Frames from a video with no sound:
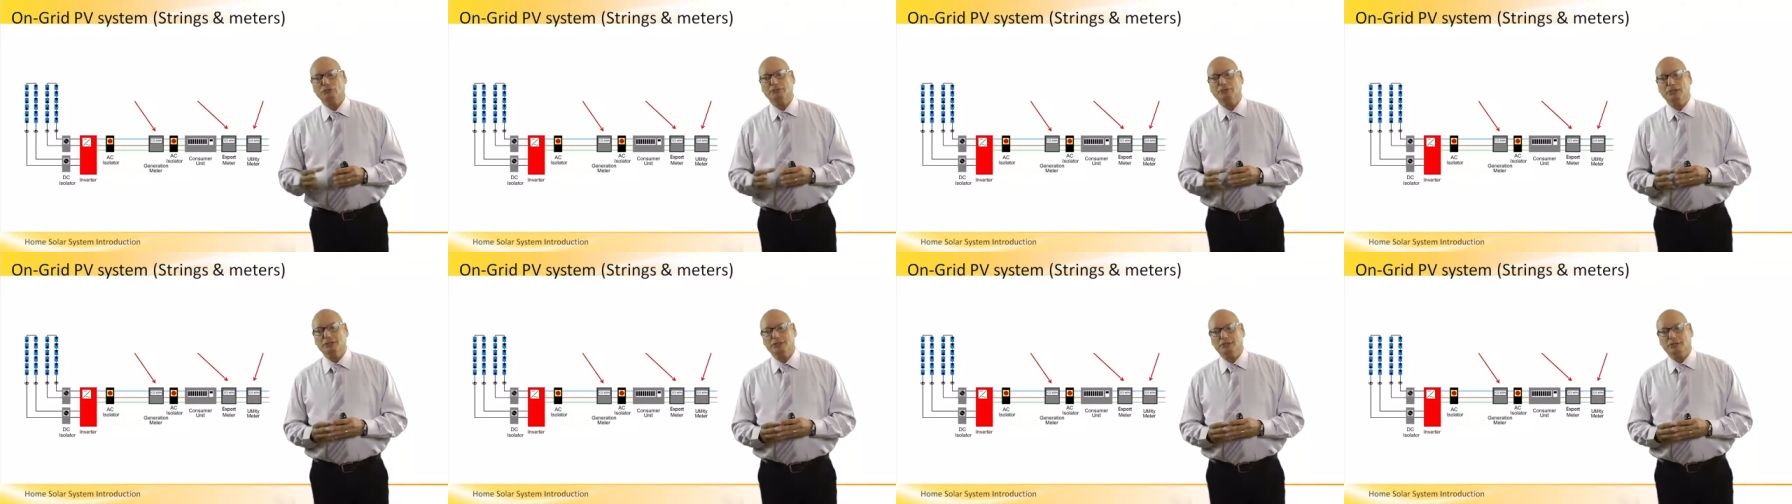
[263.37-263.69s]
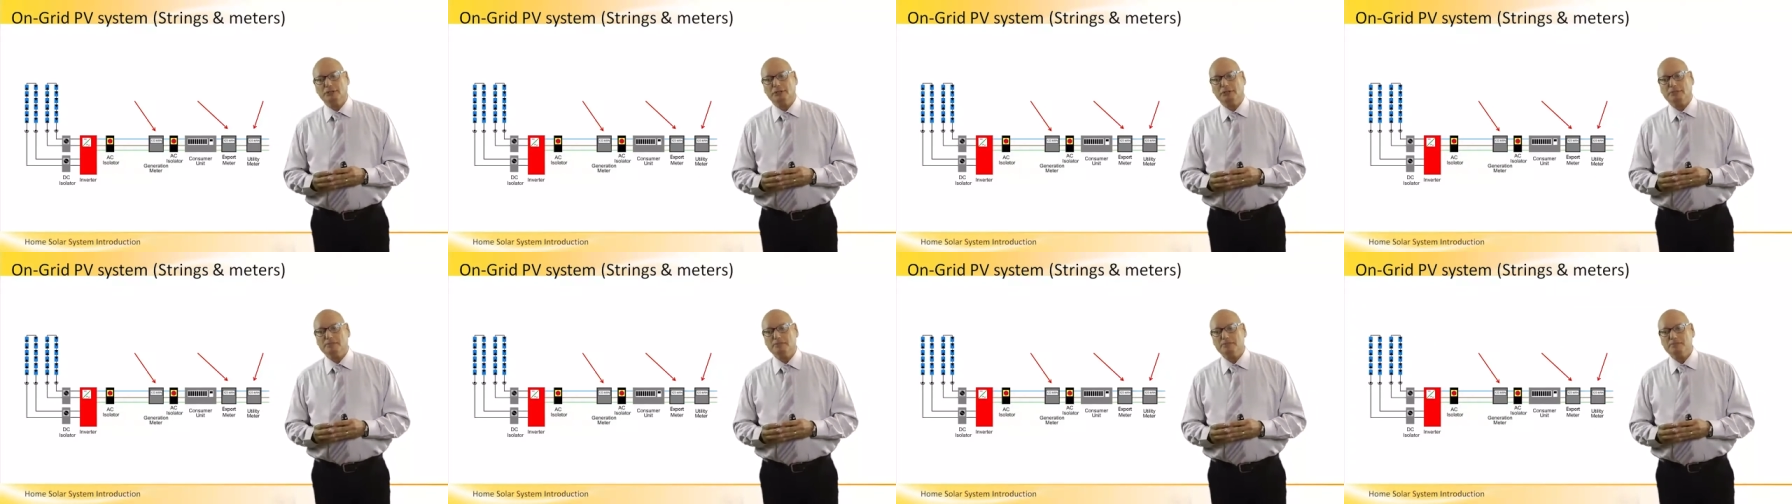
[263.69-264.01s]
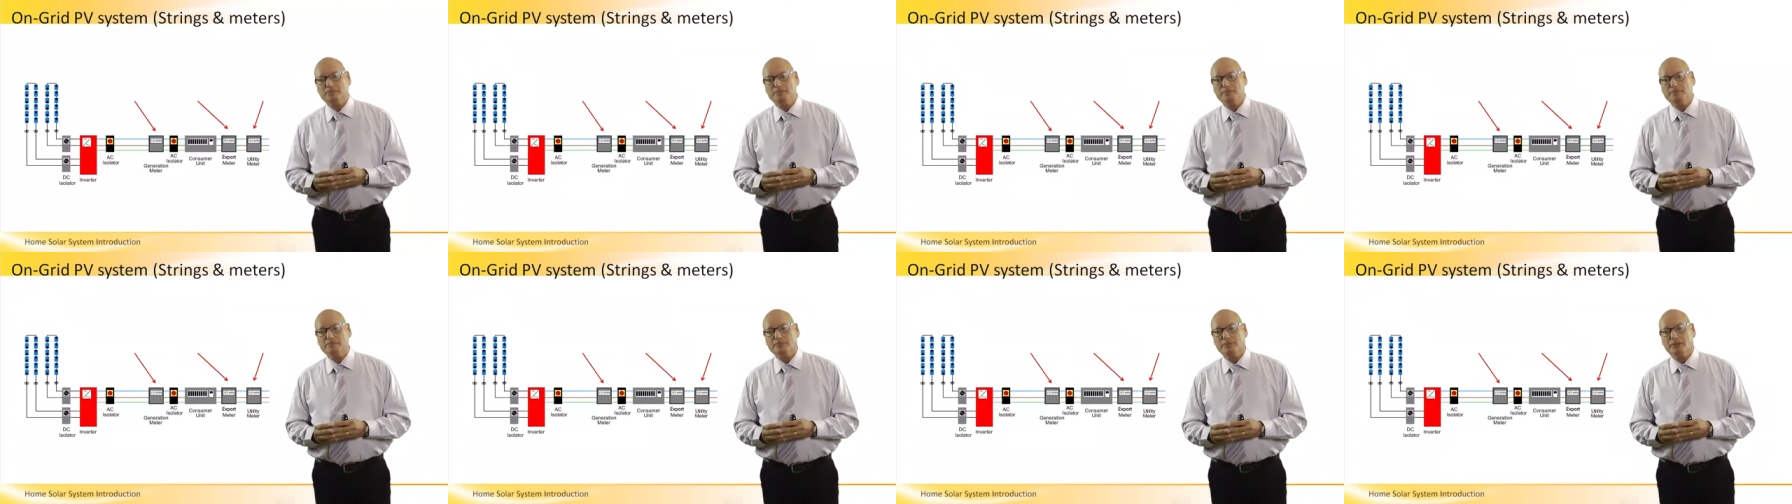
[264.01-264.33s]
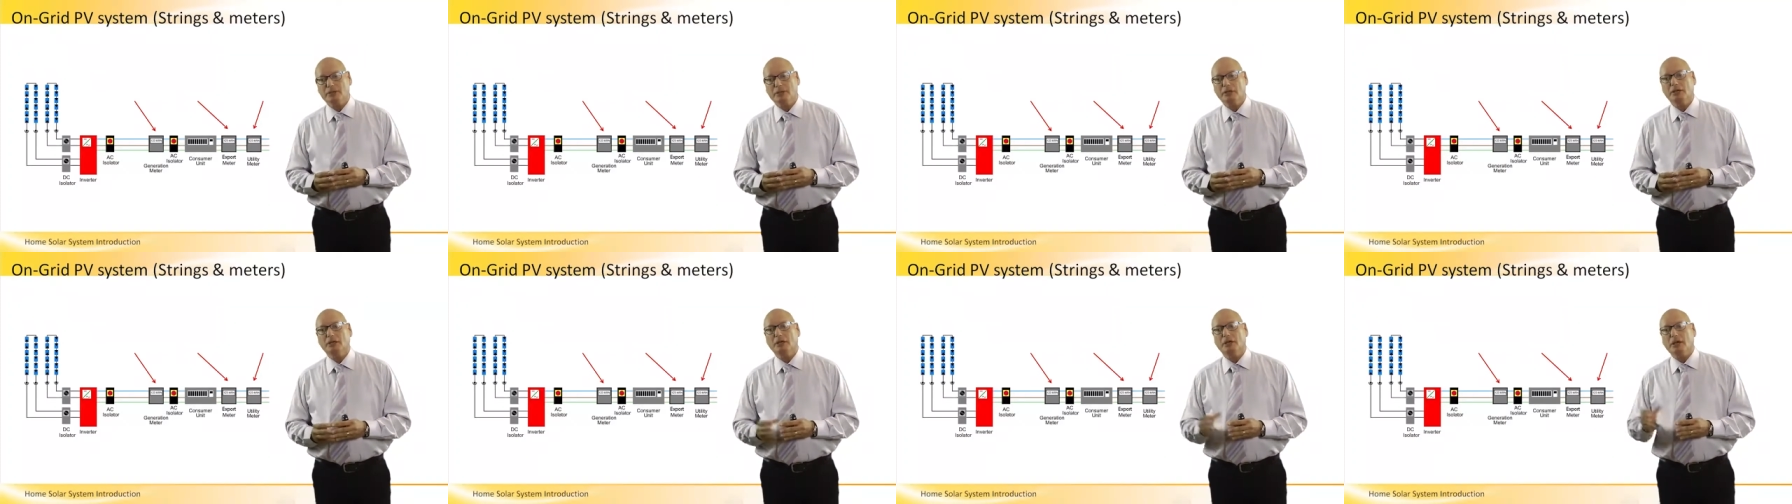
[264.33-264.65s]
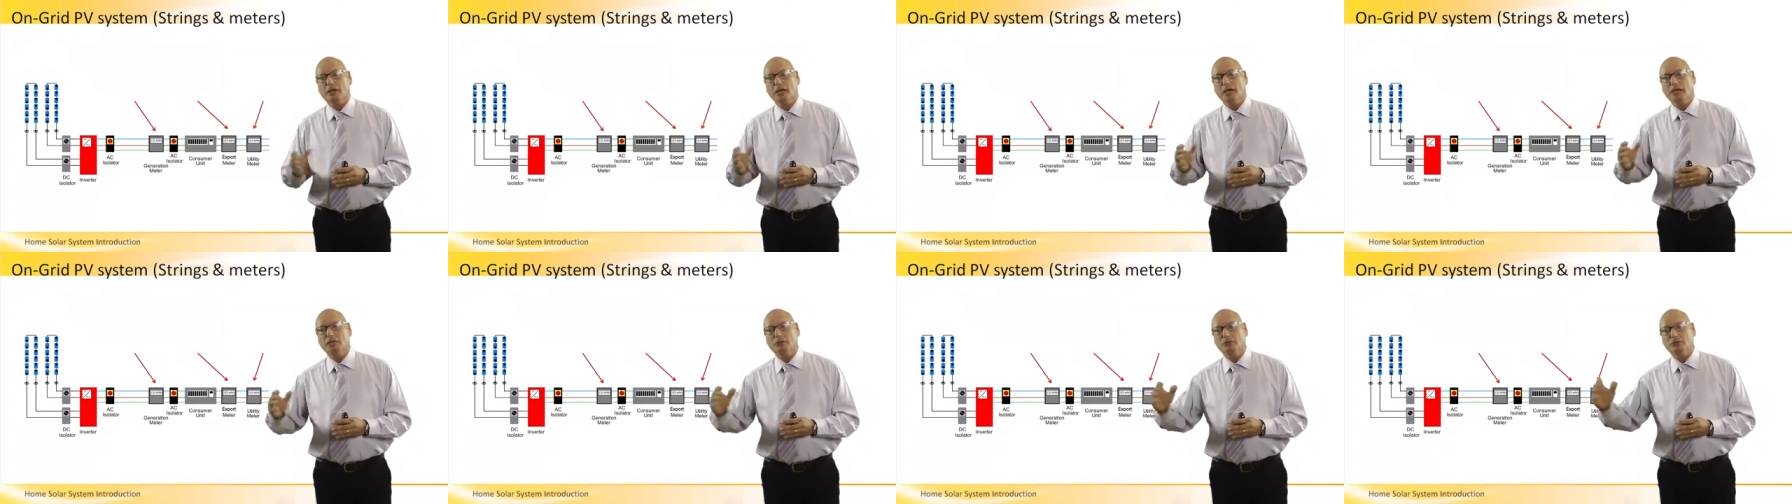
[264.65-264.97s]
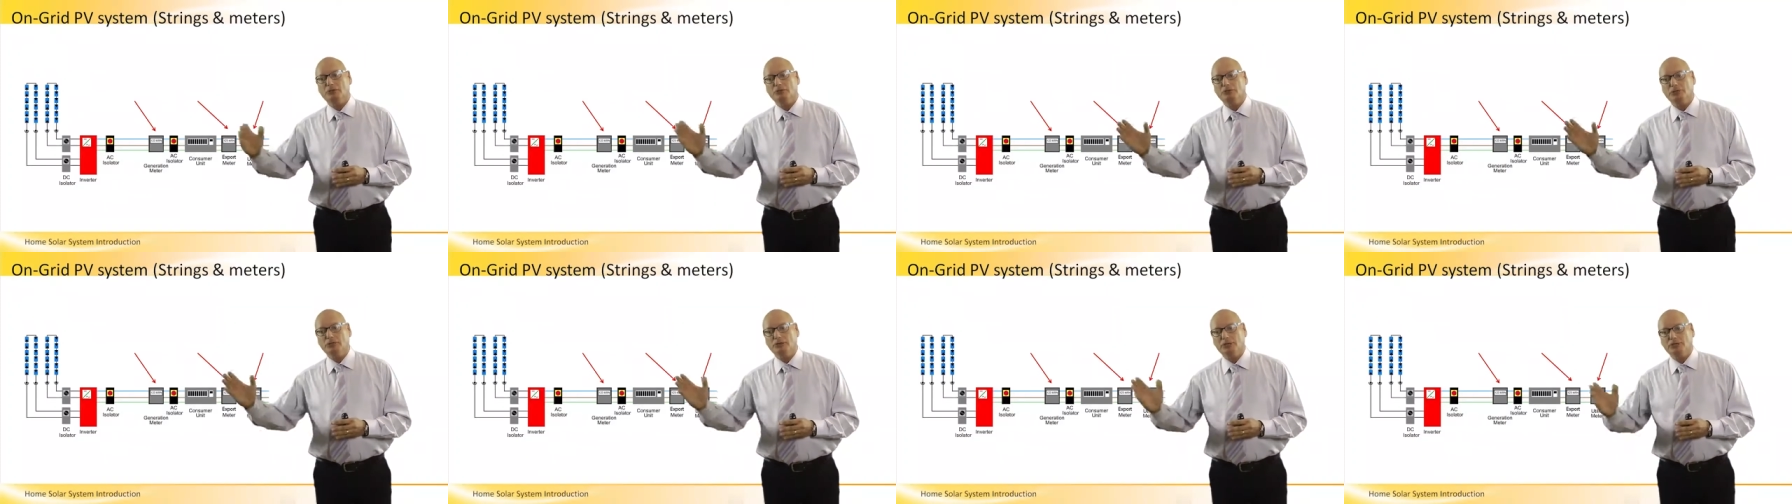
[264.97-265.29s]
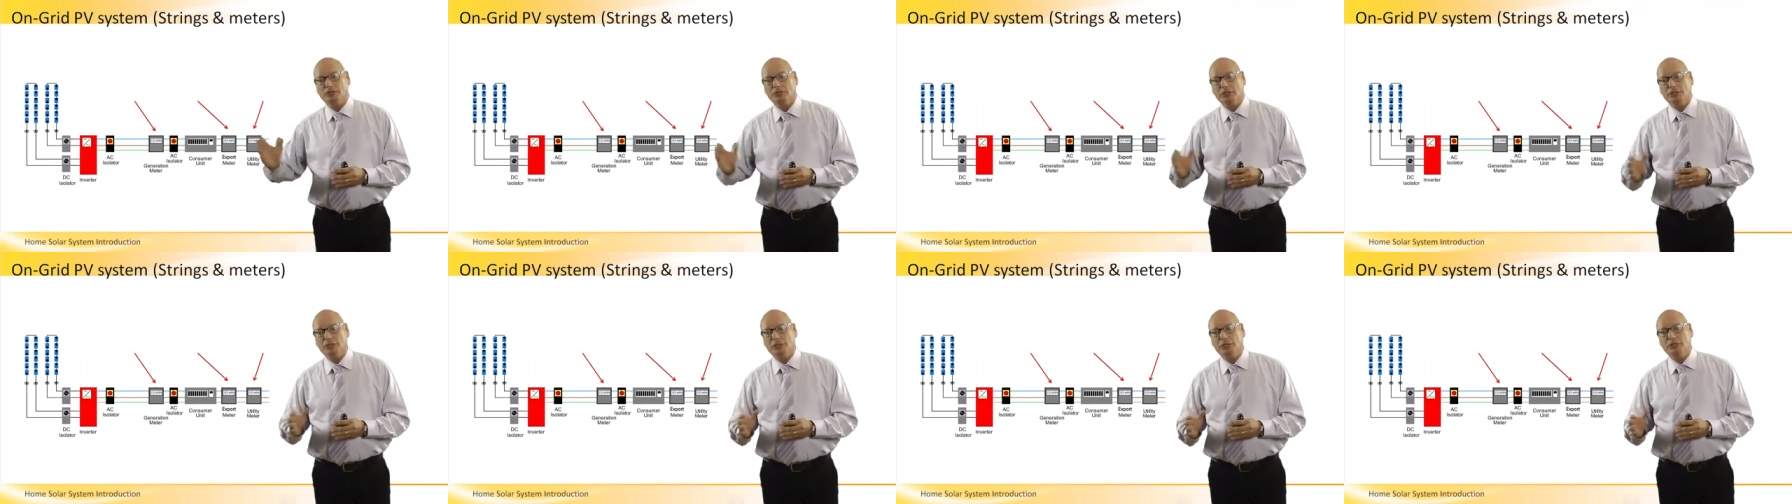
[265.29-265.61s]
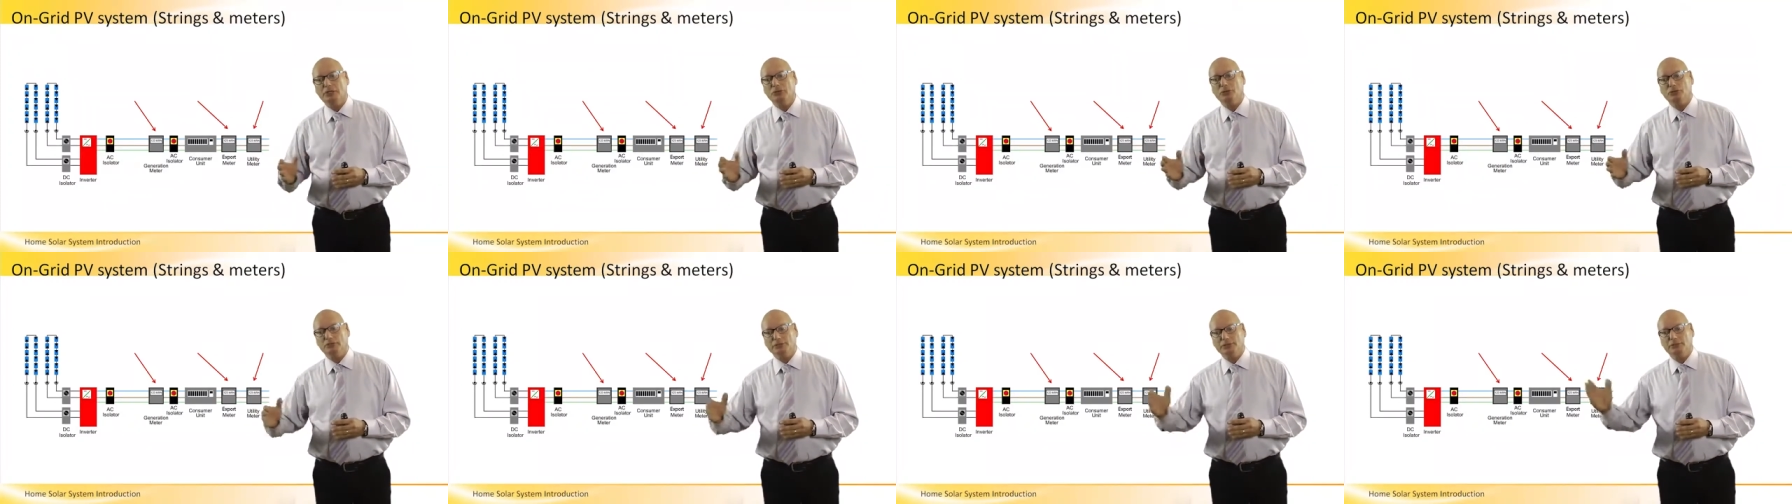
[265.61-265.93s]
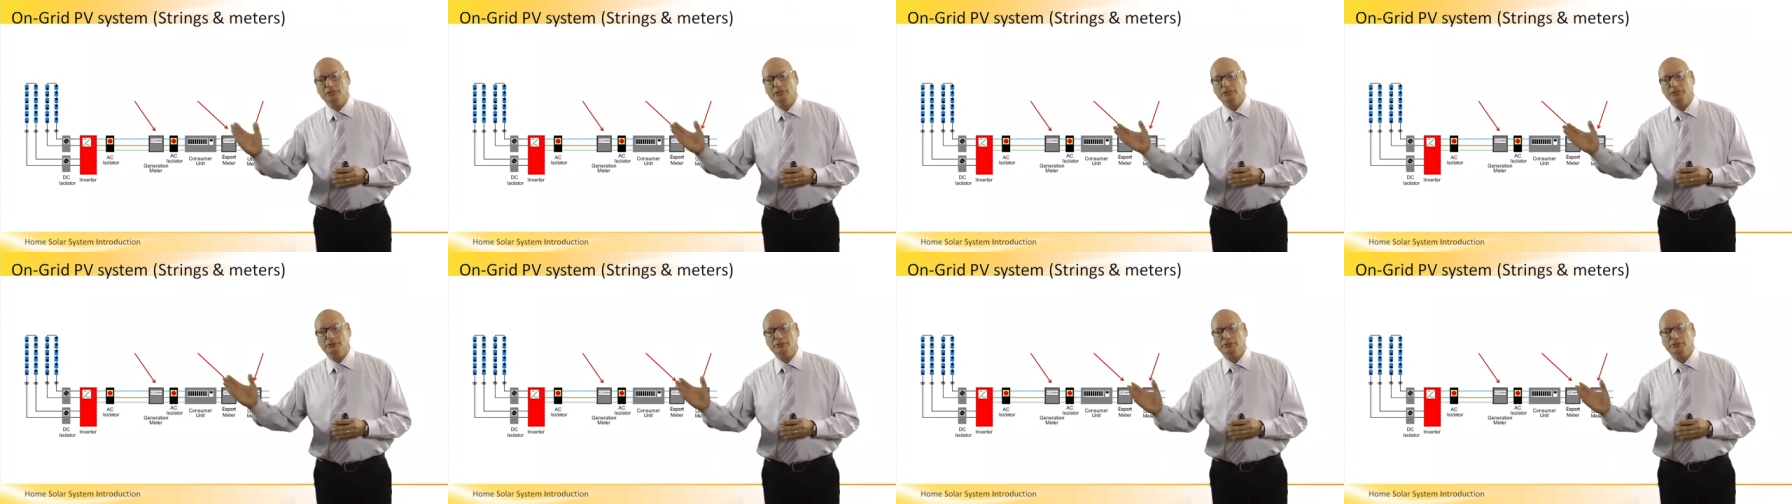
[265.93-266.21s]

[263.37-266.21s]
meter and to the utility